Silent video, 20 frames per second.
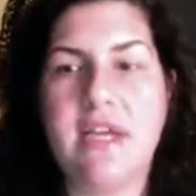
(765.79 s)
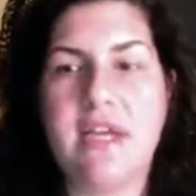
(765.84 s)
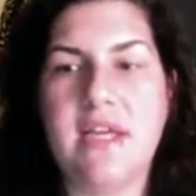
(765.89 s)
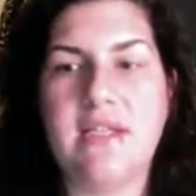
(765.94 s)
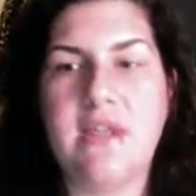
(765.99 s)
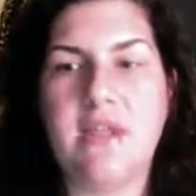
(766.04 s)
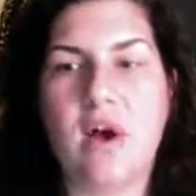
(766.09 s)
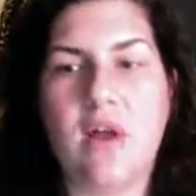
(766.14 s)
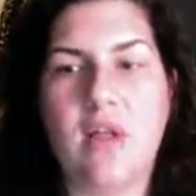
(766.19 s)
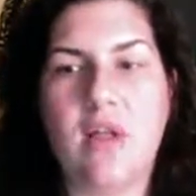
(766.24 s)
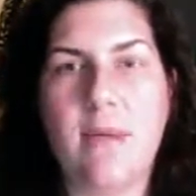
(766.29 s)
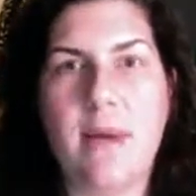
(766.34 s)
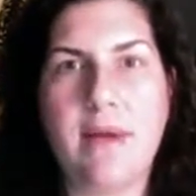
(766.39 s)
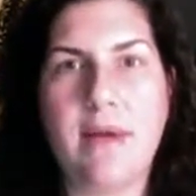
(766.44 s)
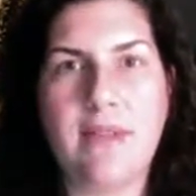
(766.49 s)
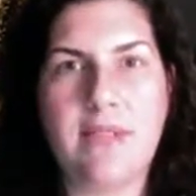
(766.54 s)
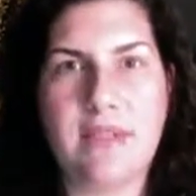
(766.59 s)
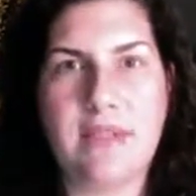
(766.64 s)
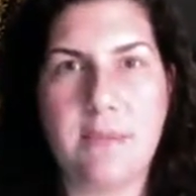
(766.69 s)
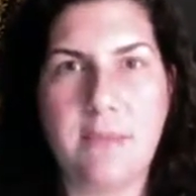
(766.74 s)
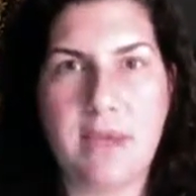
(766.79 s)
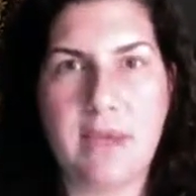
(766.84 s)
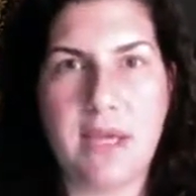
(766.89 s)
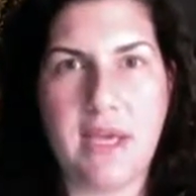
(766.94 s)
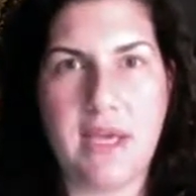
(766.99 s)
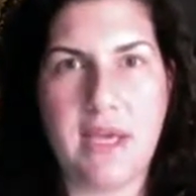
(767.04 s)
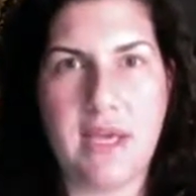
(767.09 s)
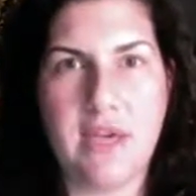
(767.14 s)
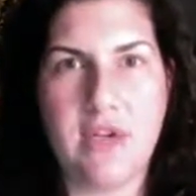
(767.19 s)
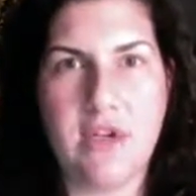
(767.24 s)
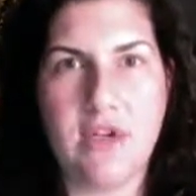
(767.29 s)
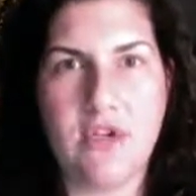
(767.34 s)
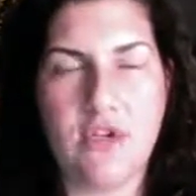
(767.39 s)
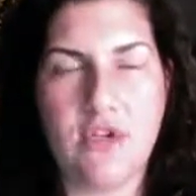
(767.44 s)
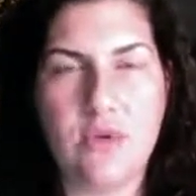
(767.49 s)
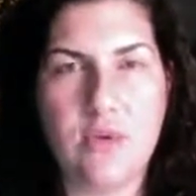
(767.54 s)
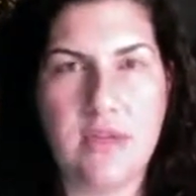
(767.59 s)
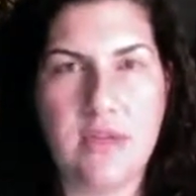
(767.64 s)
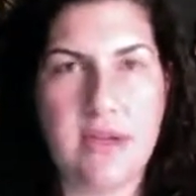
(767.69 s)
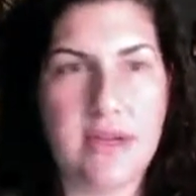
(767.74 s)
is all about stepping in
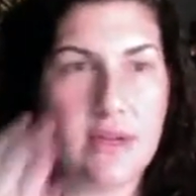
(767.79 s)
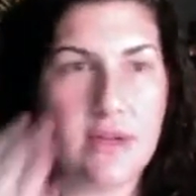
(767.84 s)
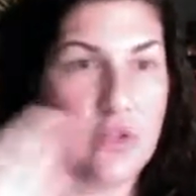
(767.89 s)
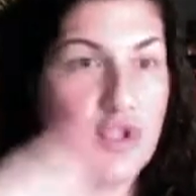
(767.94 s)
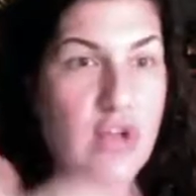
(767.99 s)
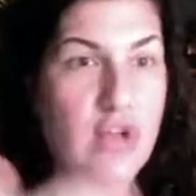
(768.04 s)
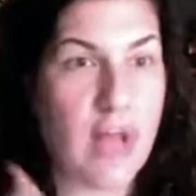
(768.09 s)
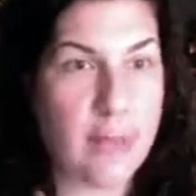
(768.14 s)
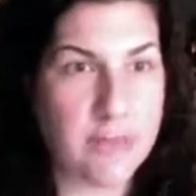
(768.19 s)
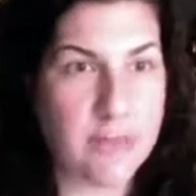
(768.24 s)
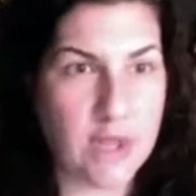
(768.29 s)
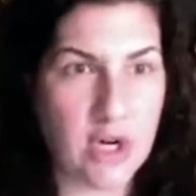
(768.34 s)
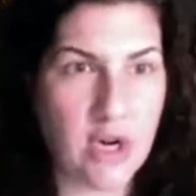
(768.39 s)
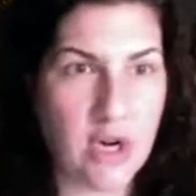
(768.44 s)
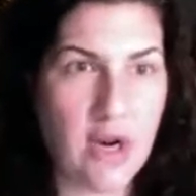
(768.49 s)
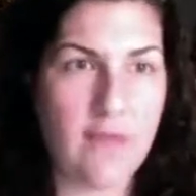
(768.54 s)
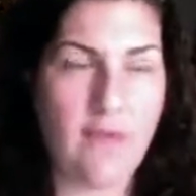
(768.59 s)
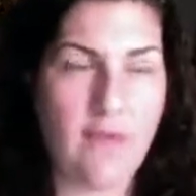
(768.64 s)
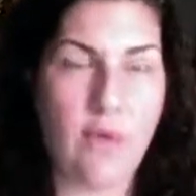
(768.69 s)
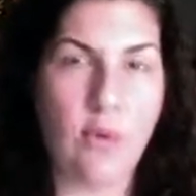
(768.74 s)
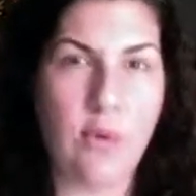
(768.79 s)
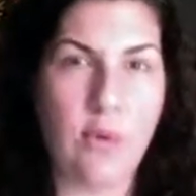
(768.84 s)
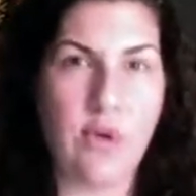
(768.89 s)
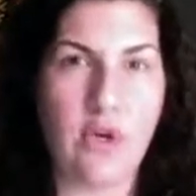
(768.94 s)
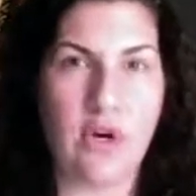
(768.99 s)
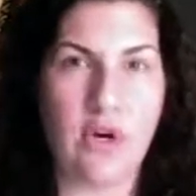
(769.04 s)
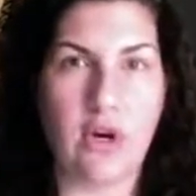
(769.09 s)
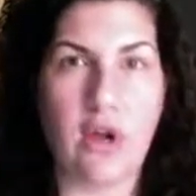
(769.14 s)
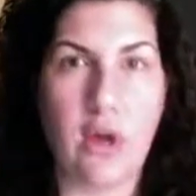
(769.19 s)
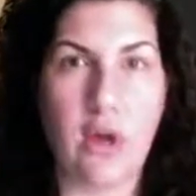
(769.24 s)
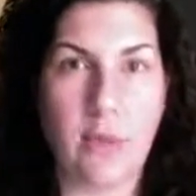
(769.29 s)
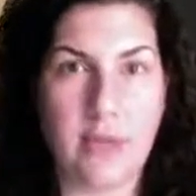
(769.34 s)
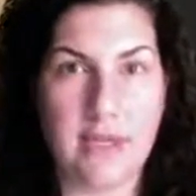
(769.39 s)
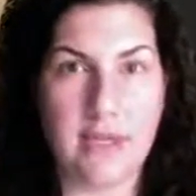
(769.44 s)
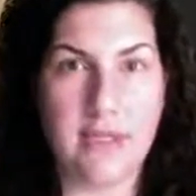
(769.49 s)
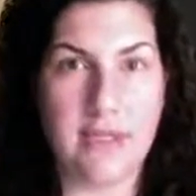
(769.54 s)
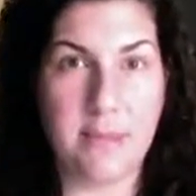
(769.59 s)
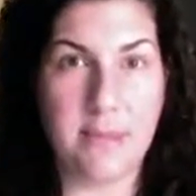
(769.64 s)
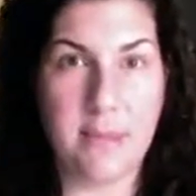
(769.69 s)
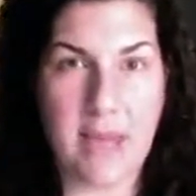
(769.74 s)
to the next chapter of who you're
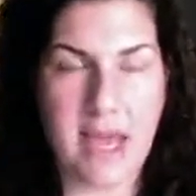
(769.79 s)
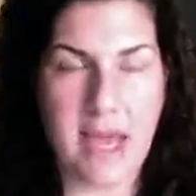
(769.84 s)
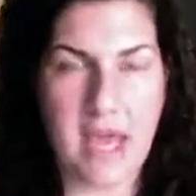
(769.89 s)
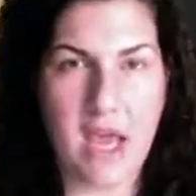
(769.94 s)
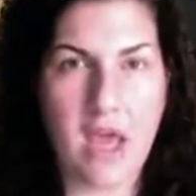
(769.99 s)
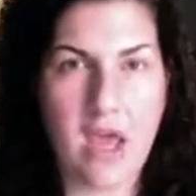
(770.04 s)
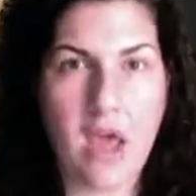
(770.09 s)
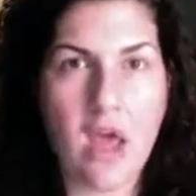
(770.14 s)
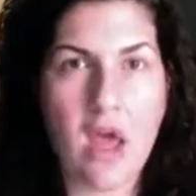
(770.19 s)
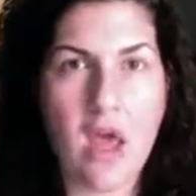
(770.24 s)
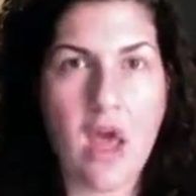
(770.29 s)
going to be.